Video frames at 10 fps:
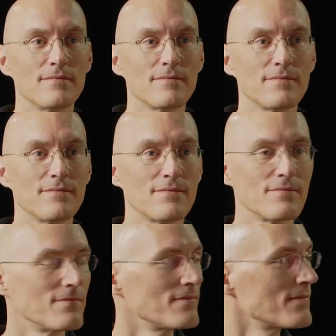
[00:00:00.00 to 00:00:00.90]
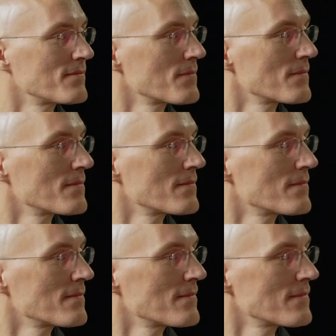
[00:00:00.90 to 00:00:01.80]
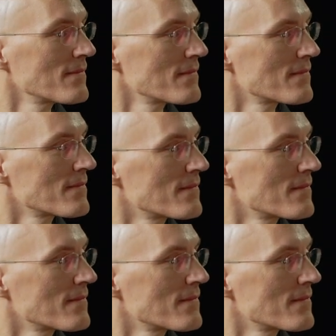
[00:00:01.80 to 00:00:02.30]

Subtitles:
The person shown says nothing.